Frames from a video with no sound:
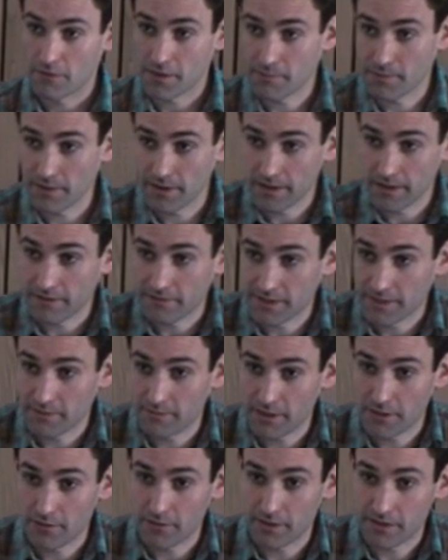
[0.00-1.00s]
beliefs
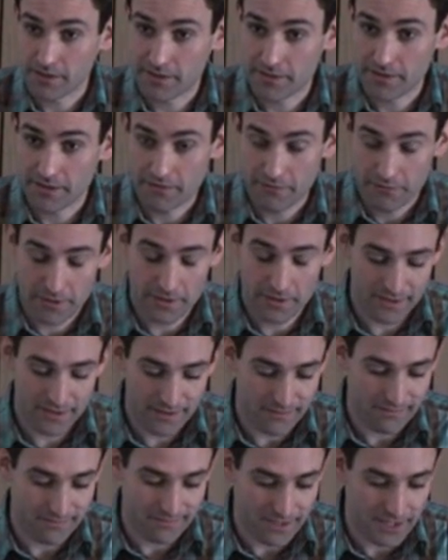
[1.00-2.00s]
about for
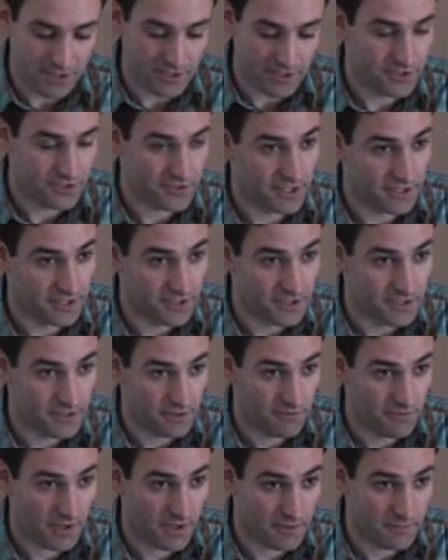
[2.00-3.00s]
the initial strategies
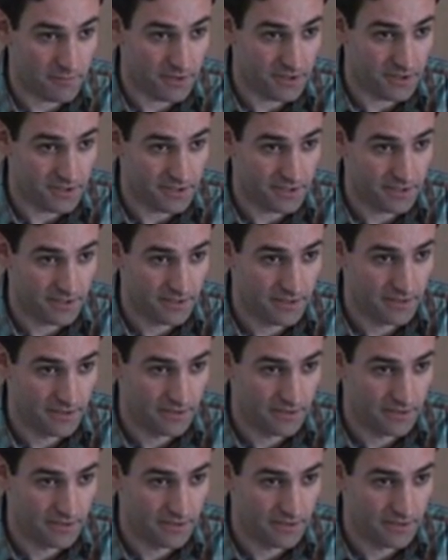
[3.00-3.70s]
of the other bidders.